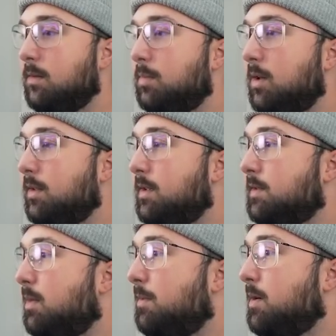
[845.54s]

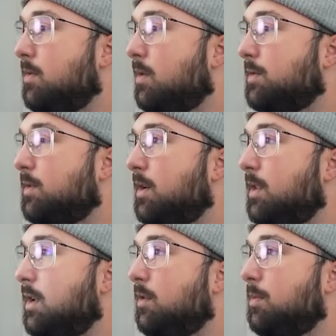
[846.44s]
also into
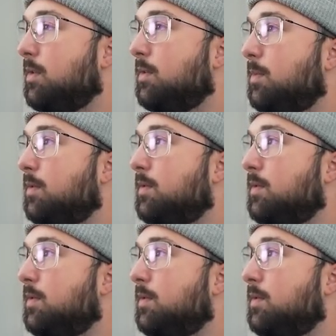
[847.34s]
the other principle.